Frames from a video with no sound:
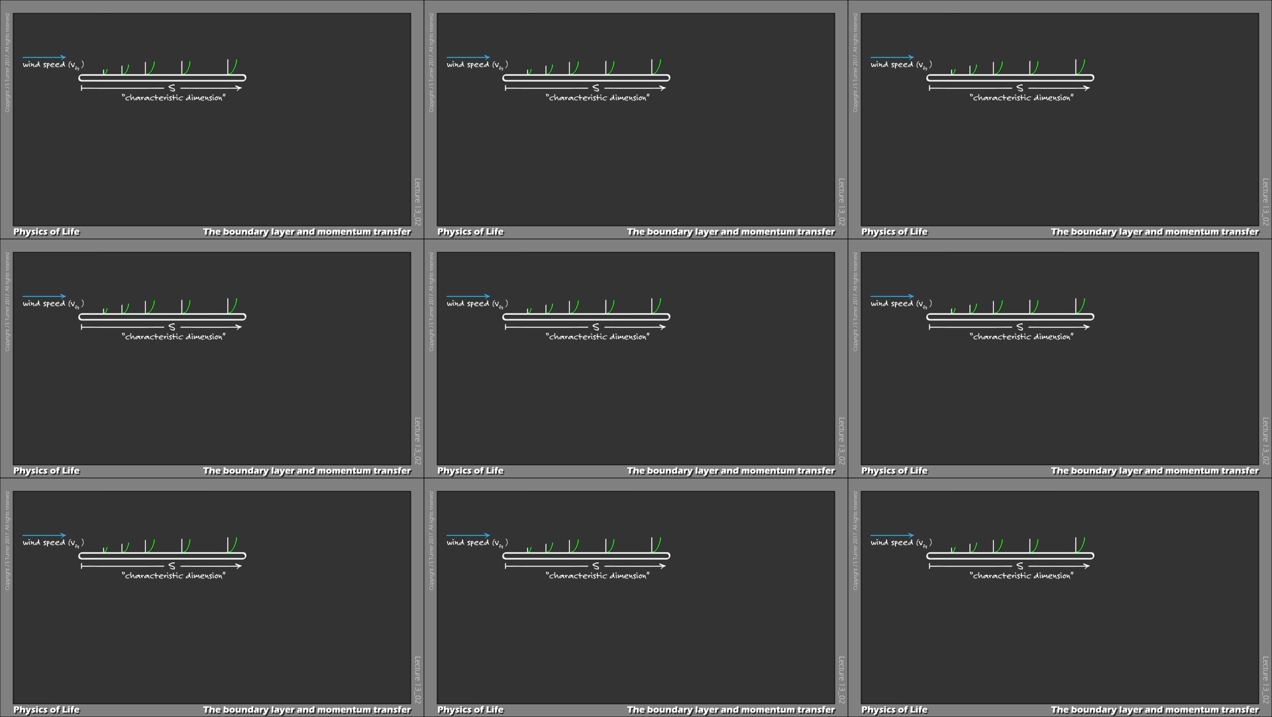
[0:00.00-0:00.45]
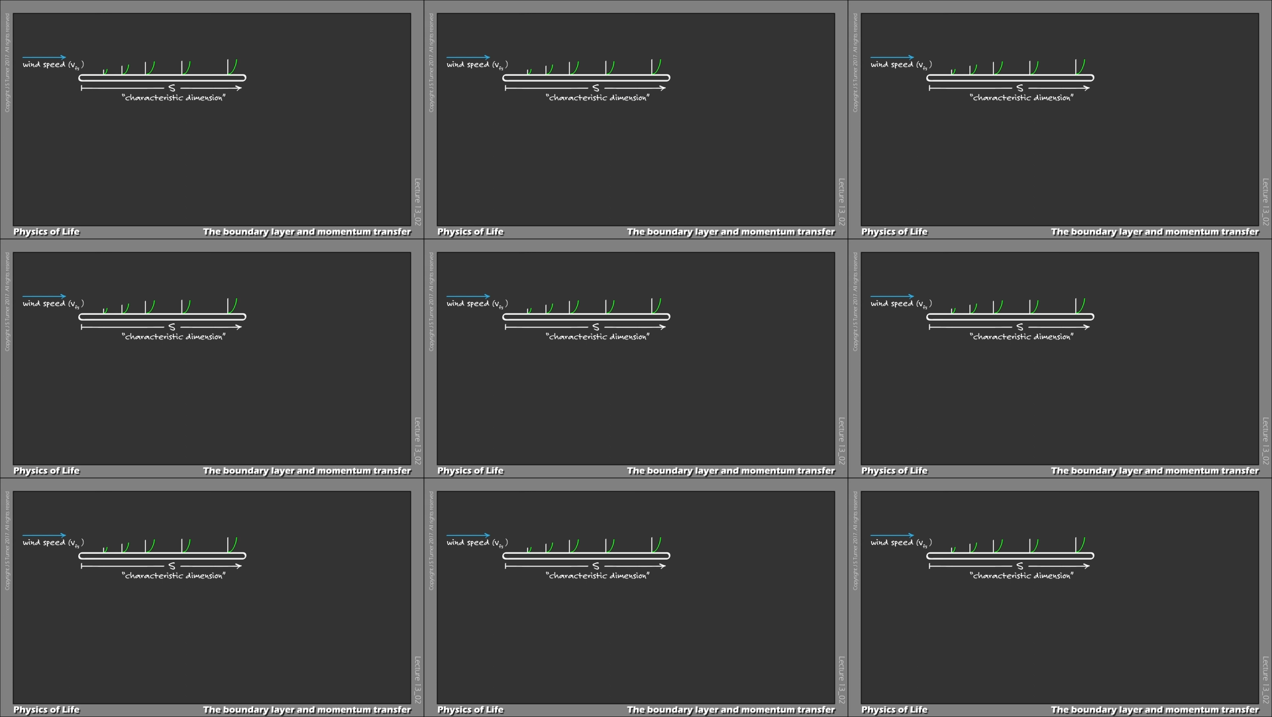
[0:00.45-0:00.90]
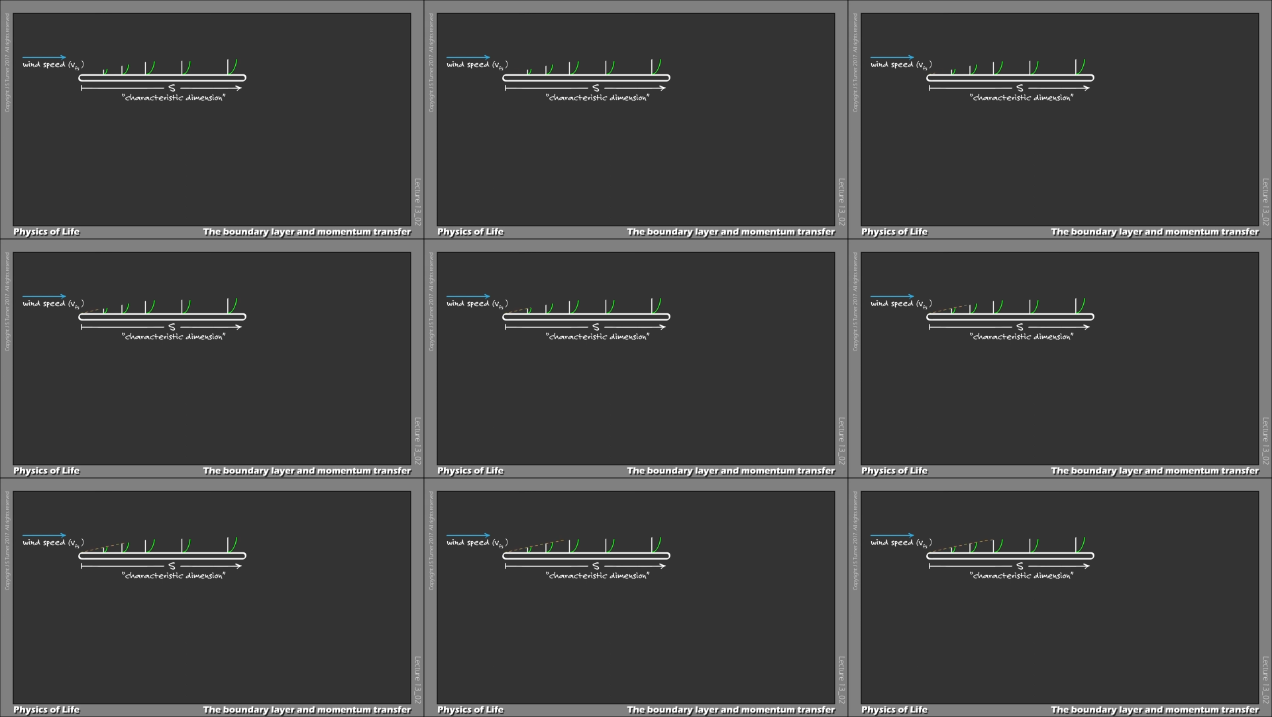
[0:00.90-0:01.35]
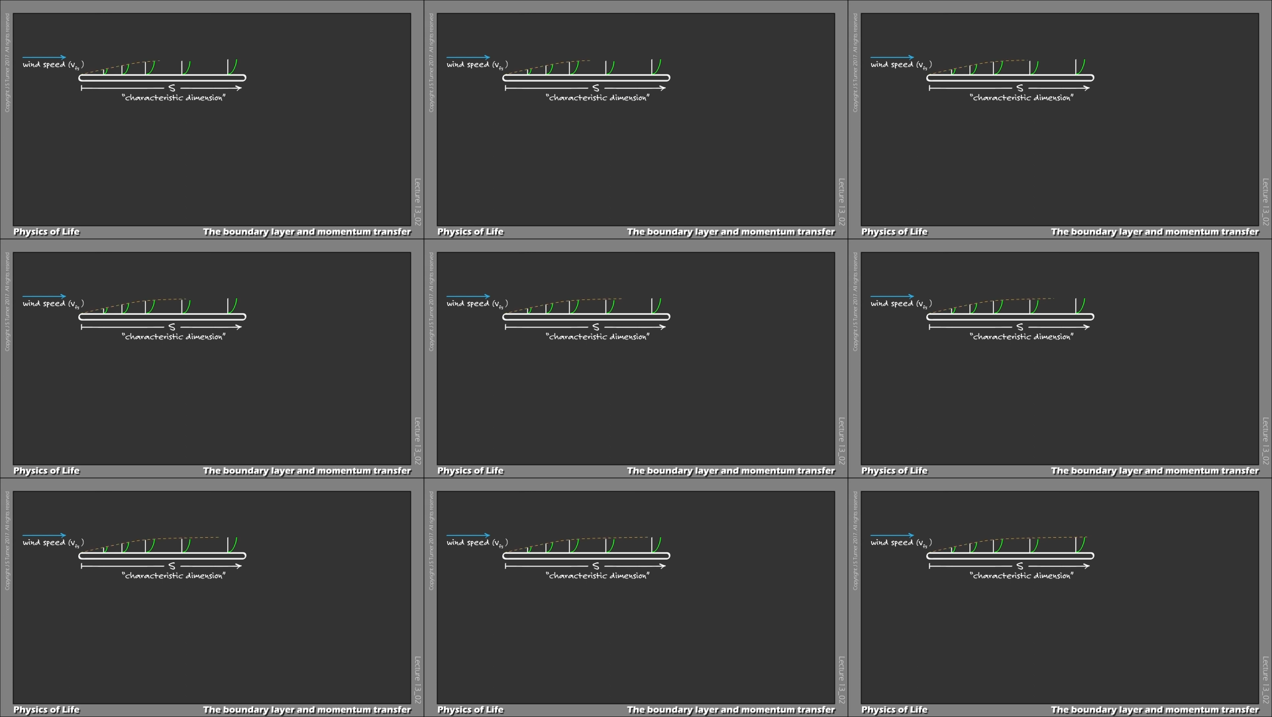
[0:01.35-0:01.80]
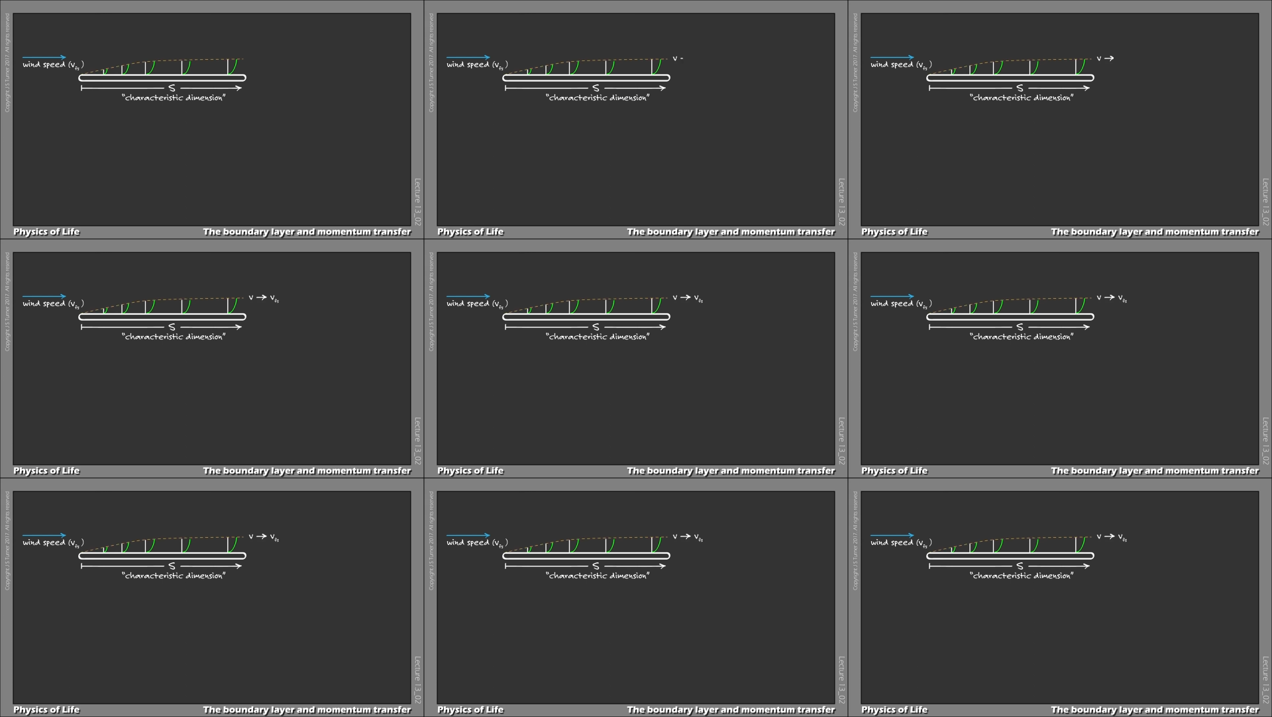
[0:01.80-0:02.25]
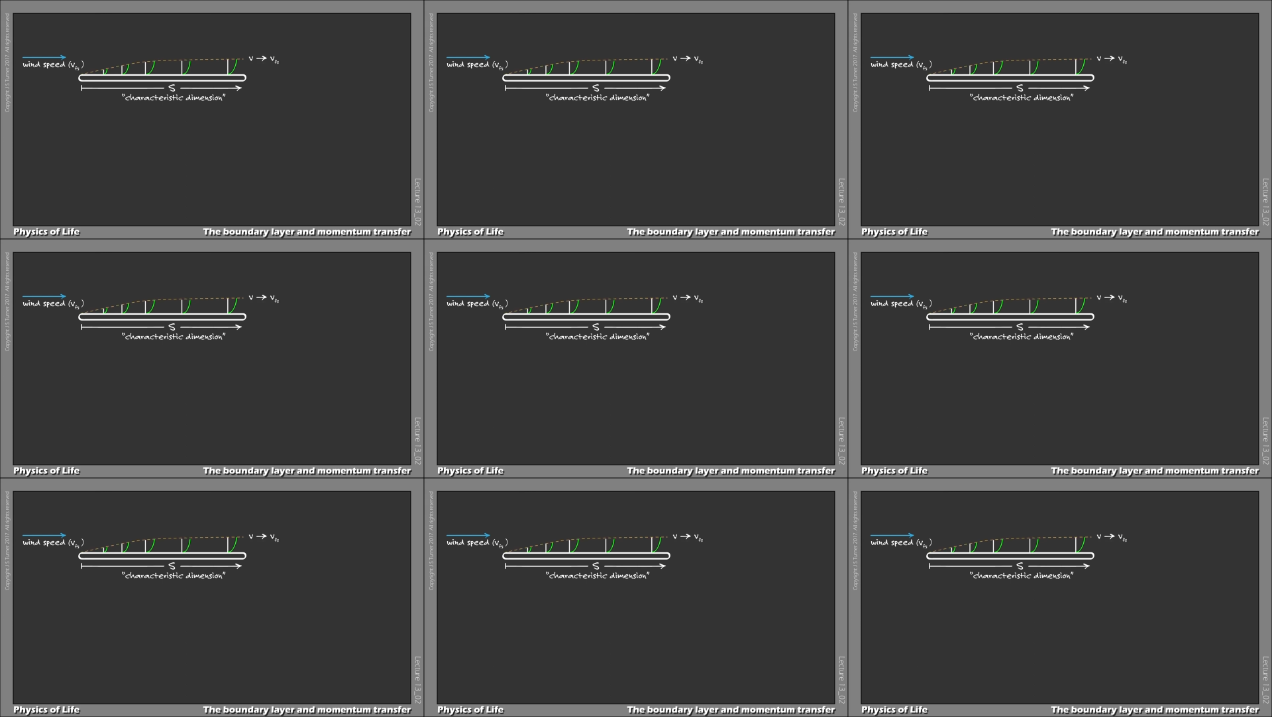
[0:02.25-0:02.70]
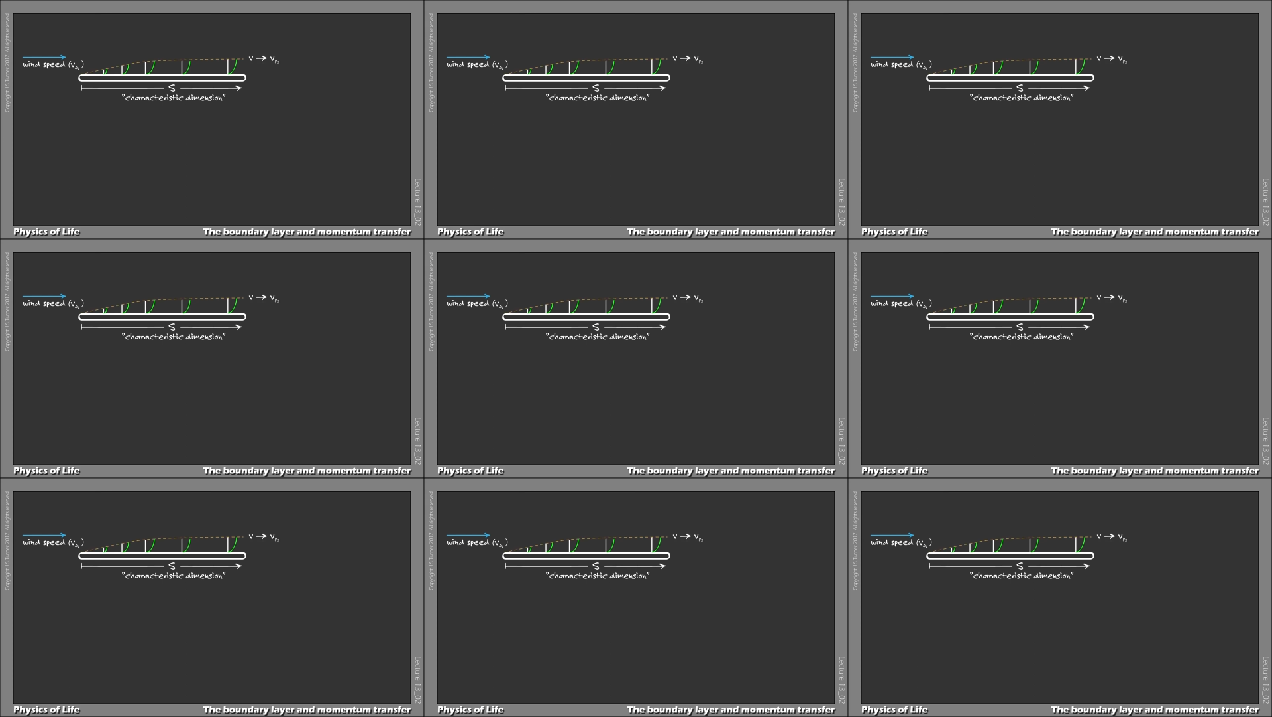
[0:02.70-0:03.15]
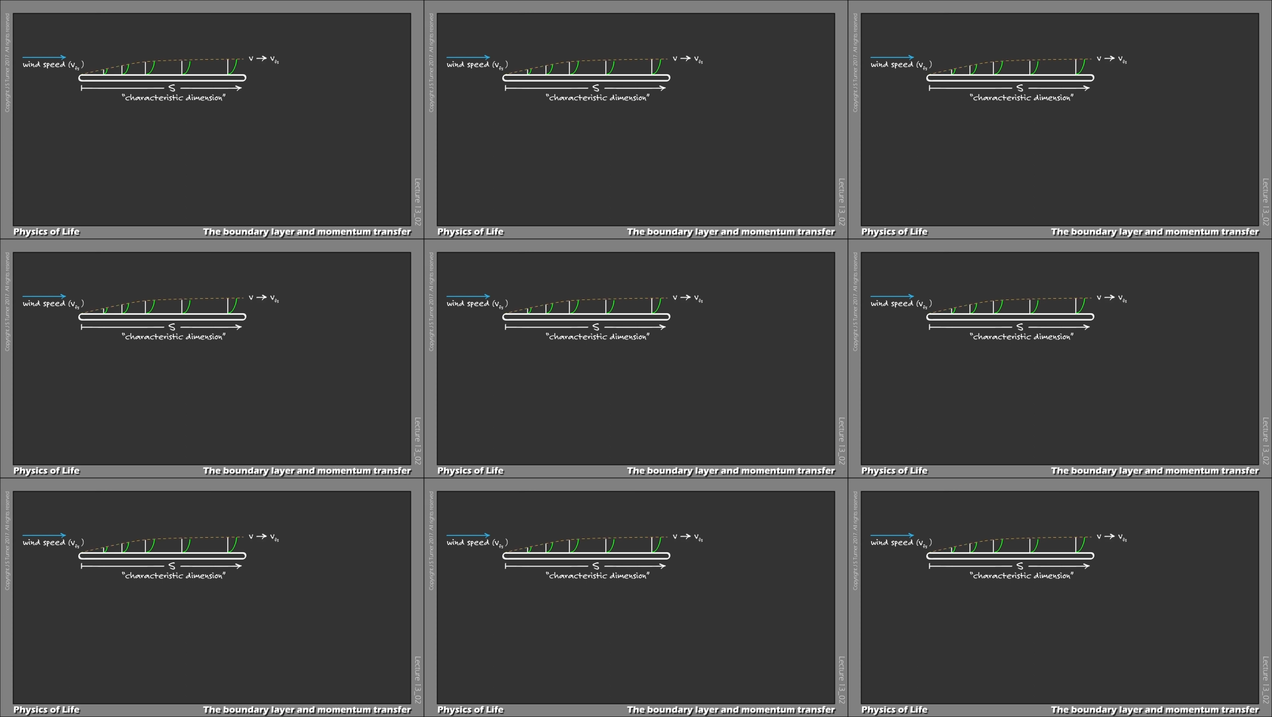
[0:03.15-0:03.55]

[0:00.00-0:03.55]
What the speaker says: (no speaker visible)